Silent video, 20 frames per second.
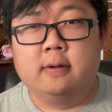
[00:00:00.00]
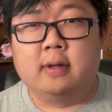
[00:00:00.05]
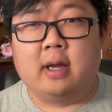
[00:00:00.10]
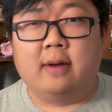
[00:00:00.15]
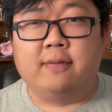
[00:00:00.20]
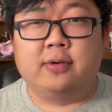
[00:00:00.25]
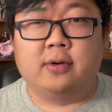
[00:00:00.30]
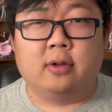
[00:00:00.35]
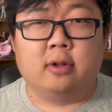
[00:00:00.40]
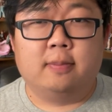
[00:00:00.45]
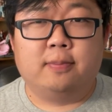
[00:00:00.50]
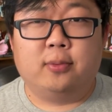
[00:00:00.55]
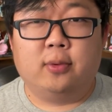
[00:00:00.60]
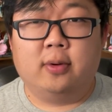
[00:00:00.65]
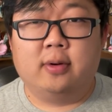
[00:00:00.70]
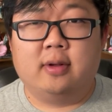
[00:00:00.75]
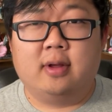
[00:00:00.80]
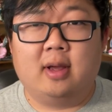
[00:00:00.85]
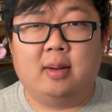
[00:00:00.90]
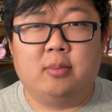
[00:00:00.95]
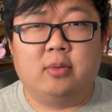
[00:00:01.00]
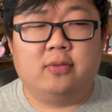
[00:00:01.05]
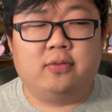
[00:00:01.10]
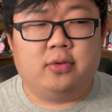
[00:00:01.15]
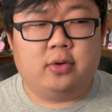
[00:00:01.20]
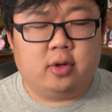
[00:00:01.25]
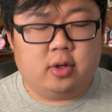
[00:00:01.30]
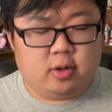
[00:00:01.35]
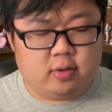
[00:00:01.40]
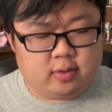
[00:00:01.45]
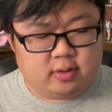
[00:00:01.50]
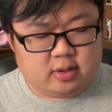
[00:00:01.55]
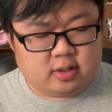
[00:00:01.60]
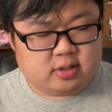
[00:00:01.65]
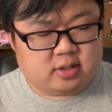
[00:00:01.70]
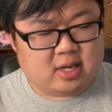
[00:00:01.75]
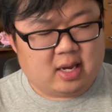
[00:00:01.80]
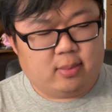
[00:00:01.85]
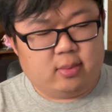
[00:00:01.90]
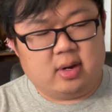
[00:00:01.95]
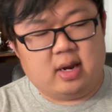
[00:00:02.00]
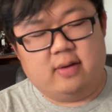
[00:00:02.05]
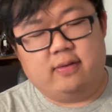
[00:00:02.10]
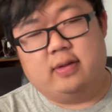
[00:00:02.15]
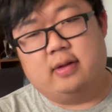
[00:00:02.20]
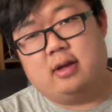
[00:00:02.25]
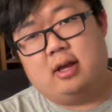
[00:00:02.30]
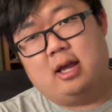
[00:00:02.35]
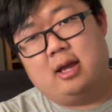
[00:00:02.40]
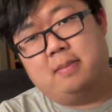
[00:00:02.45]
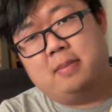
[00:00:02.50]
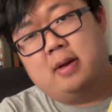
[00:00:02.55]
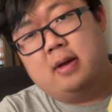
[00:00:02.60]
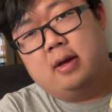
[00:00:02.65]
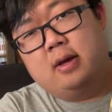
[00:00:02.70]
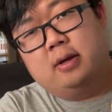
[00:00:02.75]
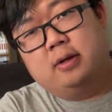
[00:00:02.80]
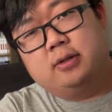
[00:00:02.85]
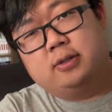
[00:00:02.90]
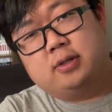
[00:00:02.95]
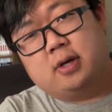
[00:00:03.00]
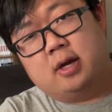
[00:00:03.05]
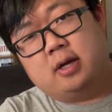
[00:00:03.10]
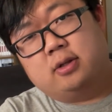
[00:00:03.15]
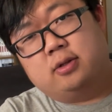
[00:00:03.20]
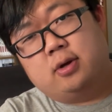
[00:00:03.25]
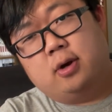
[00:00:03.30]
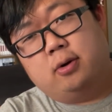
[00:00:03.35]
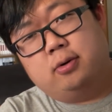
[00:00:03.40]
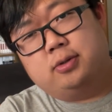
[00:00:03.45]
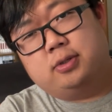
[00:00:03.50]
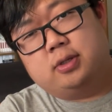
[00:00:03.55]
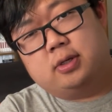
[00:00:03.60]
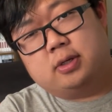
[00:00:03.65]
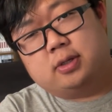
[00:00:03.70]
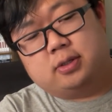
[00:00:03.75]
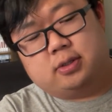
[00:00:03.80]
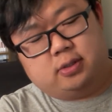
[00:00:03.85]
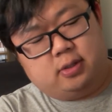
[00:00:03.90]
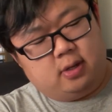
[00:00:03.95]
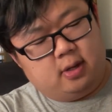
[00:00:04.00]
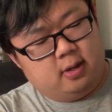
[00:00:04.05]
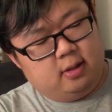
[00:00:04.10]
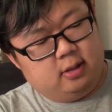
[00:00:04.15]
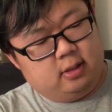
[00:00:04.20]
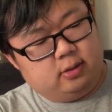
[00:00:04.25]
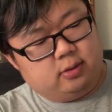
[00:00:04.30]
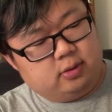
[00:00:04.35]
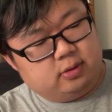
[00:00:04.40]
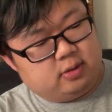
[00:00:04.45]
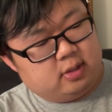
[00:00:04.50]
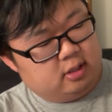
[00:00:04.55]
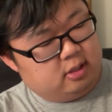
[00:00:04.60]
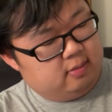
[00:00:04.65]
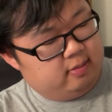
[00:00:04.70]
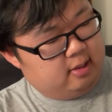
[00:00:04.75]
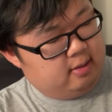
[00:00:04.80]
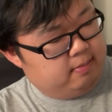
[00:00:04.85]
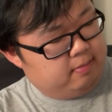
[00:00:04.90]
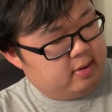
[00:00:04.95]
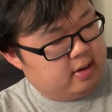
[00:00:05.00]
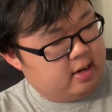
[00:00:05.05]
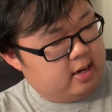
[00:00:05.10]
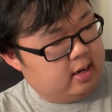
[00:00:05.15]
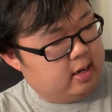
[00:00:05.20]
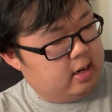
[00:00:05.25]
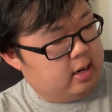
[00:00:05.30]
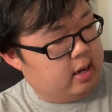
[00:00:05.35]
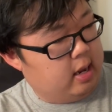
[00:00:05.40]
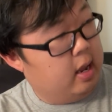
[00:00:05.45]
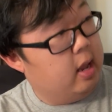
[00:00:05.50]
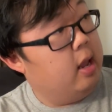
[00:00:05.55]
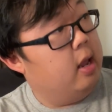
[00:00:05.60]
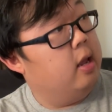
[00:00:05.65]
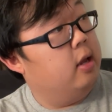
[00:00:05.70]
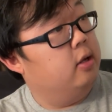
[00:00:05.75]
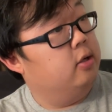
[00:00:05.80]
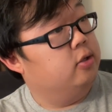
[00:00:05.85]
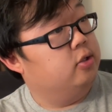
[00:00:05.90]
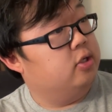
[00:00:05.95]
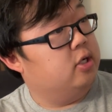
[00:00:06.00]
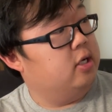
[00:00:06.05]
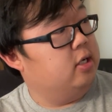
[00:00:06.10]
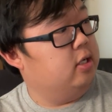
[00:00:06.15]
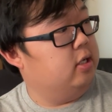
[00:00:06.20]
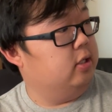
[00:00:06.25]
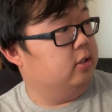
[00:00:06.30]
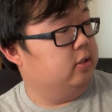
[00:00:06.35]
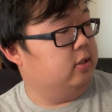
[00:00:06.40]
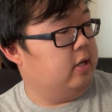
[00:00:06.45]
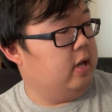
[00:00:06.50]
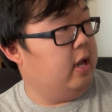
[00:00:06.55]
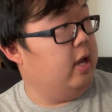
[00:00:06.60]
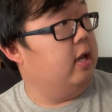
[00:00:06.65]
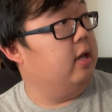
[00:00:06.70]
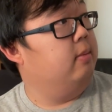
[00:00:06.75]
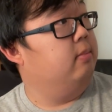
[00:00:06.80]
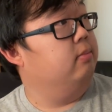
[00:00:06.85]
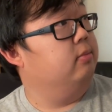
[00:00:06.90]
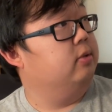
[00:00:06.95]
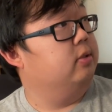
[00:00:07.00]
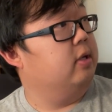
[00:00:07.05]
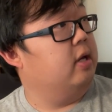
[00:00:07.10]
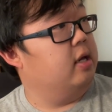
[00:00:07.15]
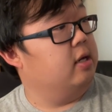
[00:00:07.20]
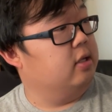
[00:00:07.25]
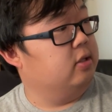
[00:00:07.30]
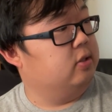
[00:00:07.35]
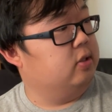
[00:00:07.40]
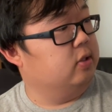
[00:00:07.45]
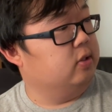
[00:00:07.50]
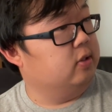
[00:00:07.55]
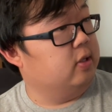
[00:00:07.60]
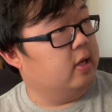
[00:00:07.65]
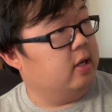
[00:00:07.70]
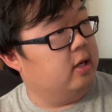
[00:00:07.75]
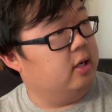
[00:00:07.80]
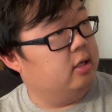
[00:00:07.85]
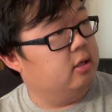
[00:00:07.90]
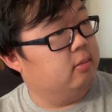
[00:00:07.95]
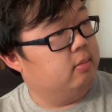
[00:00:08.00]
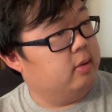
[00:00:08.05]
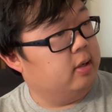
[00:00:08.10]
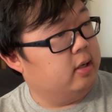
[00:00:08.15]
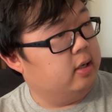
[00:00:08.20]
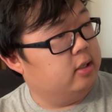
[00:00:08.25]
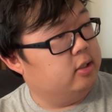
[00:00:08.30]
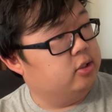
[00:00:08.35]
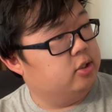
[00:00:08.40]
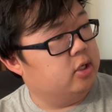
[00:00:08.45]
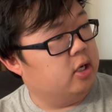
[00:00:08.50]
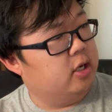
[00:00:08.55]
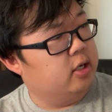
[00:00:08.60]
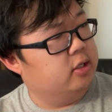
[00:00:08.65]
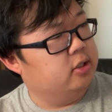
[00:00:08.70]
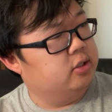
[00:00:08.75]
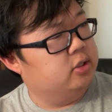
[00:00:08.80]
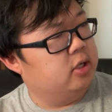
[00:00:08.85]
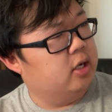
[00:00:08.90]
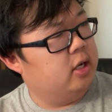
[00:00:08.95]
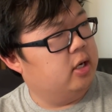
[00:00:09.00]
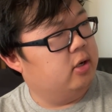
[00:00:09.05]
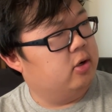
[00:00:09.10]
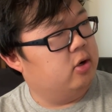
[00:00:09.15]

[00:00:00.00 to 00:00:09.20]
Time for another board game review, and this time we have the game Cytosis. This was sent to me by Genius Games and is designed by John J.